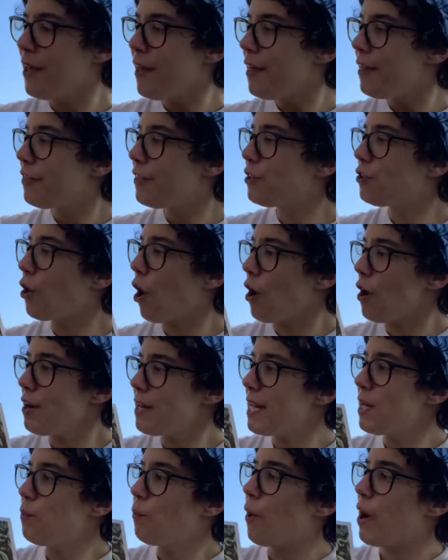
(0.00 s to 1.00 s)
The
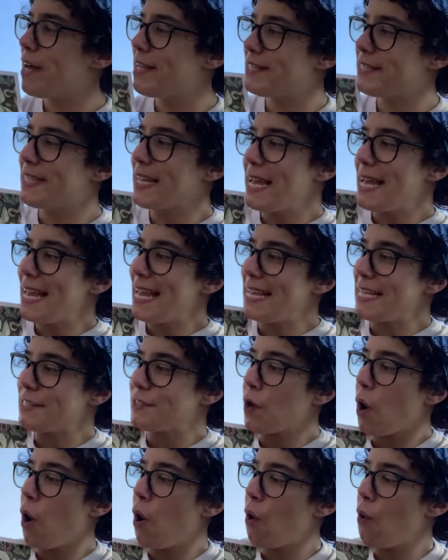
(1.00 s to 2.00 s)
garden was
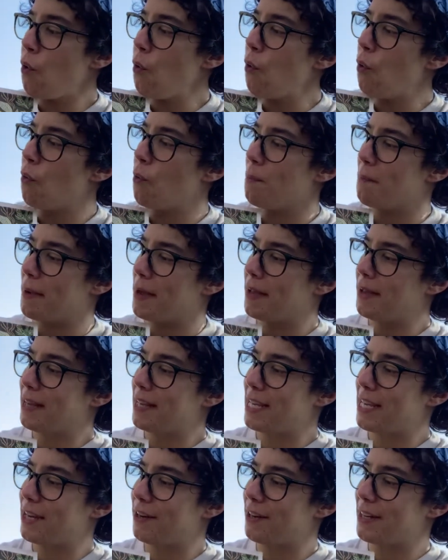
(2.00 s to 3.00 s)
his
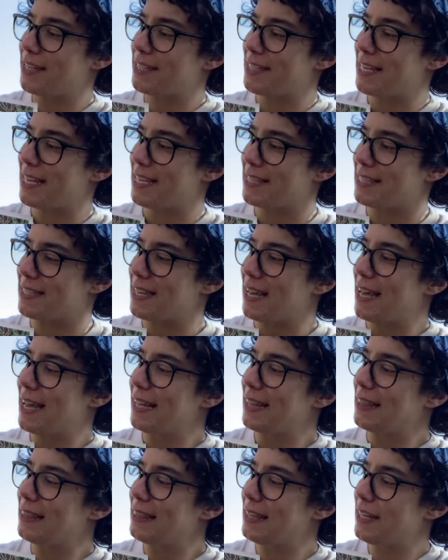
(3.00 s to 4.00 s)
home. Here is his
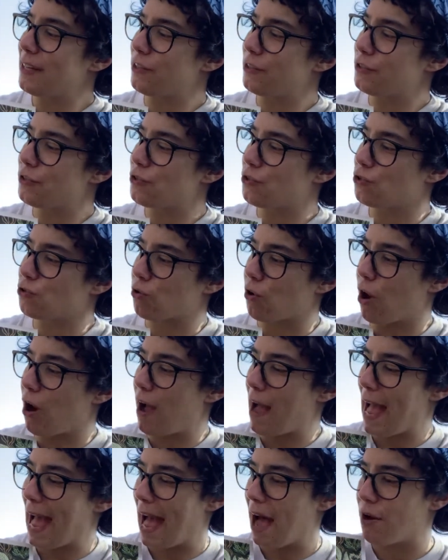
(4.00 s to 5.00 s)
little
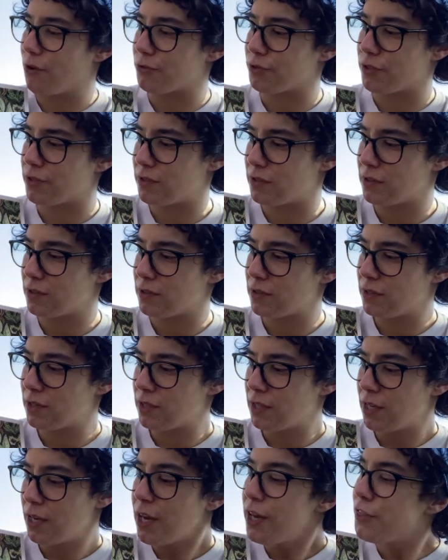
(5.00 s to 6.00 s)
straw house.
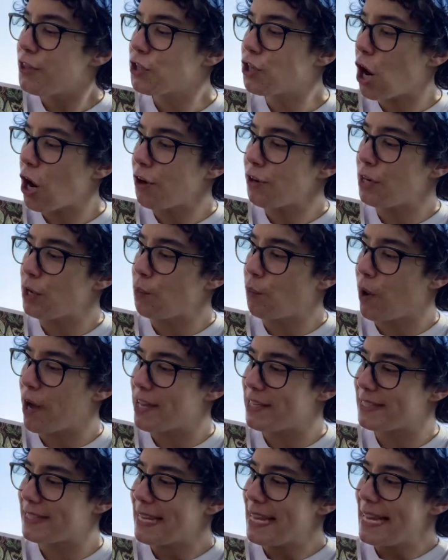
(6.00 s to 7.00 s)
The garden
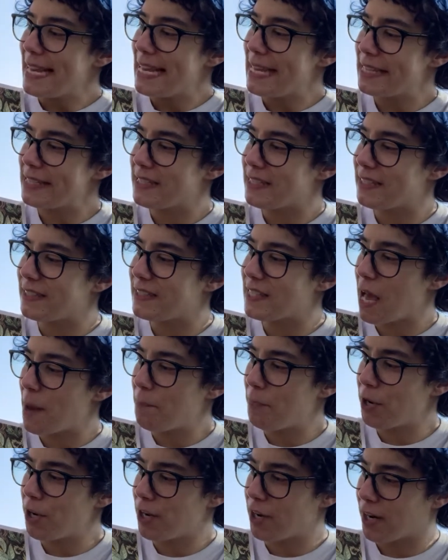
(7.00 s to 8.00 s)
was his
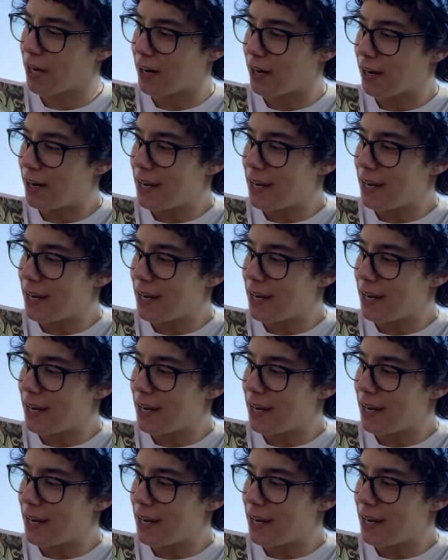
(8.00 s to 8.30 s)
supper.